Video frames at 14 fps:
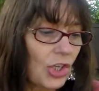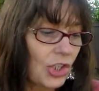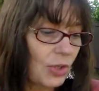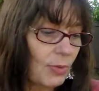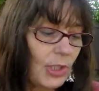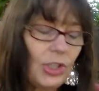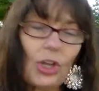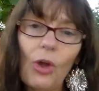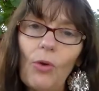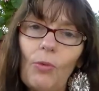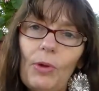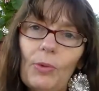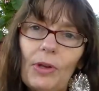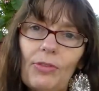So we
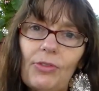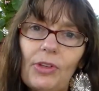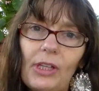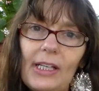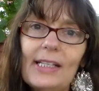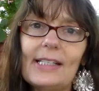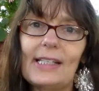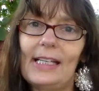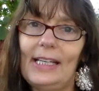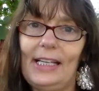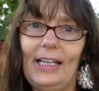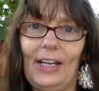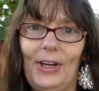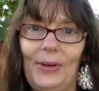don't, we want to release the
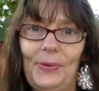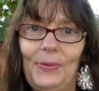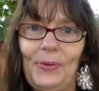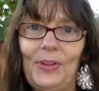ego.